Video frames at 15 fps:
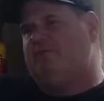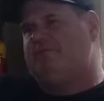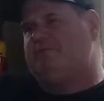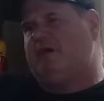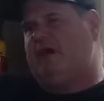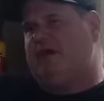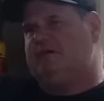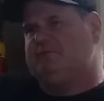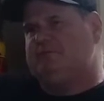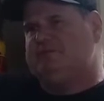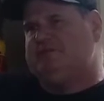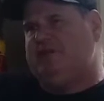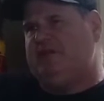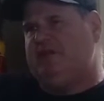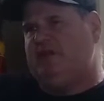my husband
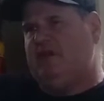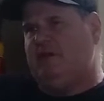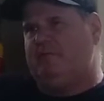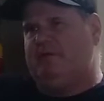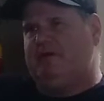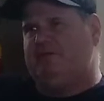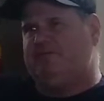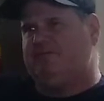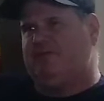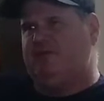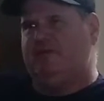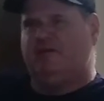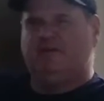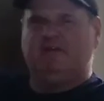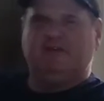cheated on me, and for
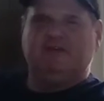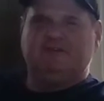the